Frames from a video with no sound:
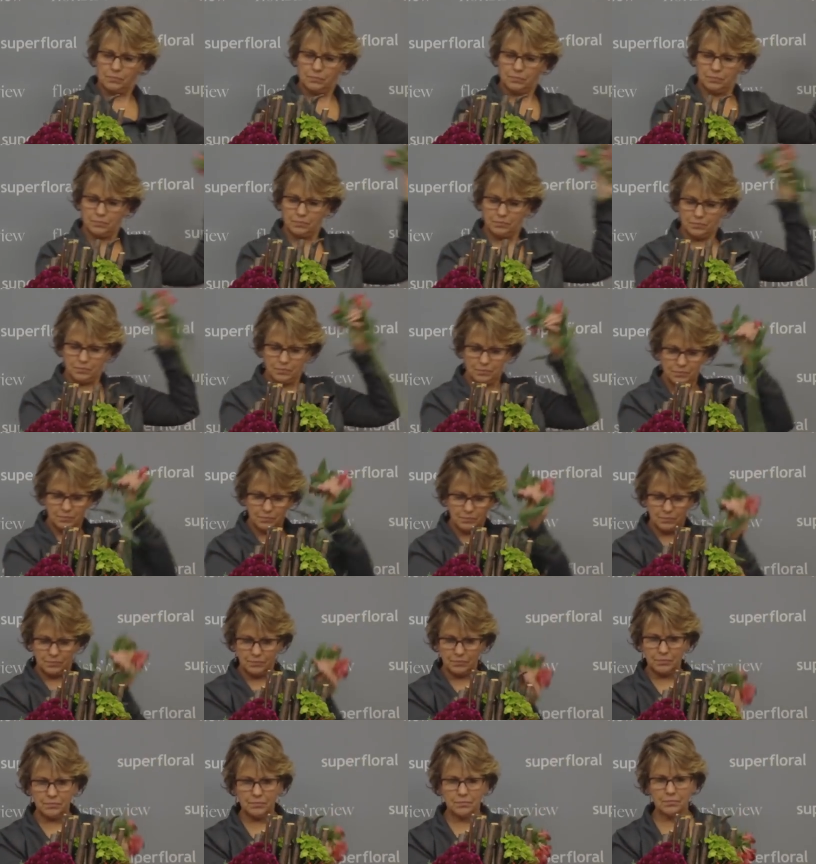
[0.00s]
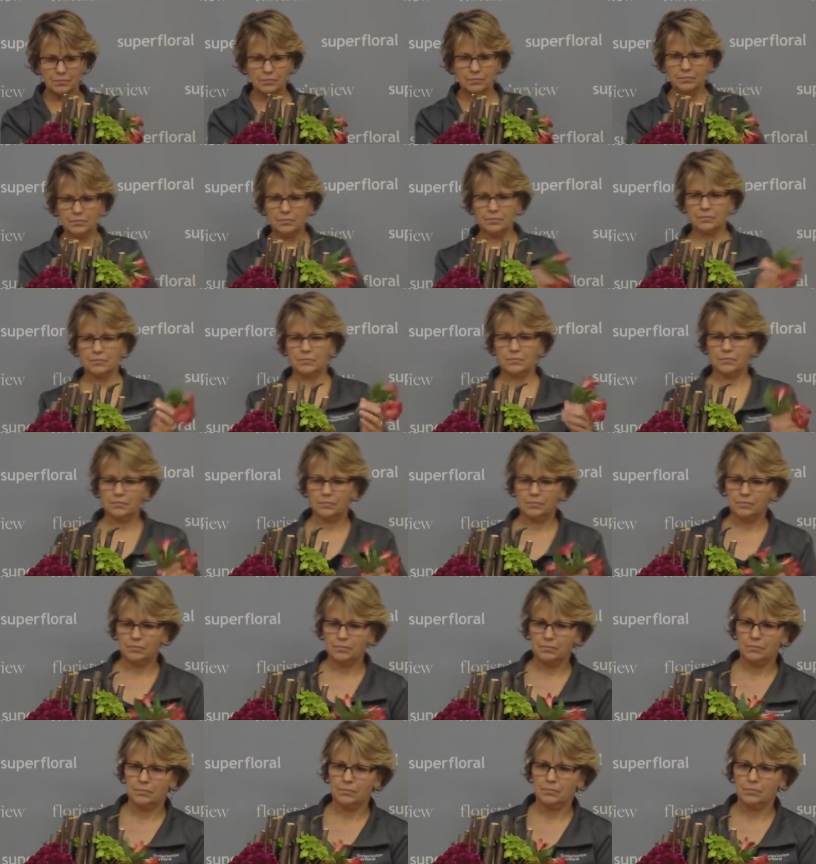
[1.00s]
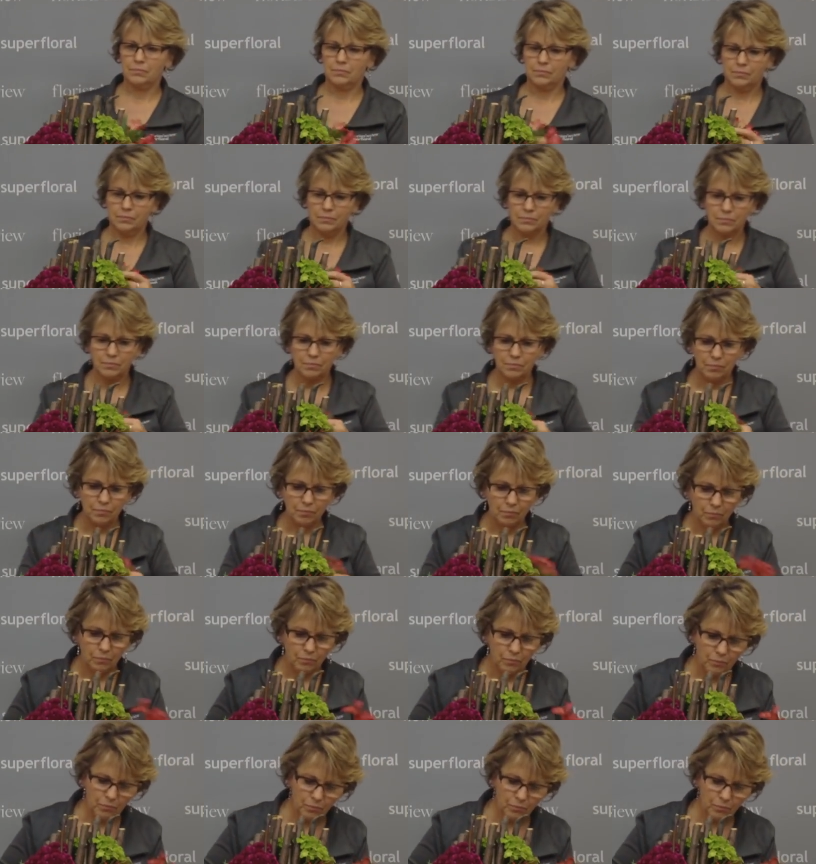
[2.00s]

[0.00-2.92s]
Nobody speaks.